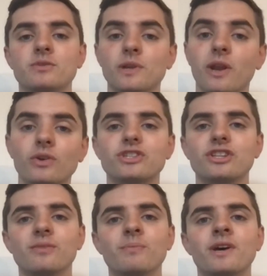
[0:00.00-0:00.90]
We lost to
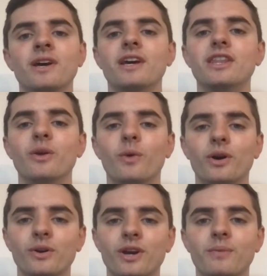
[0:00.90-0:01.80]
them in the
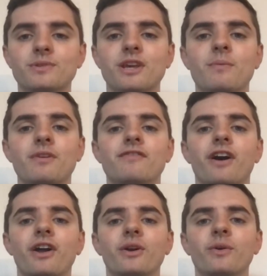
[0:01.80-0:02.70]
World Cup semi-final.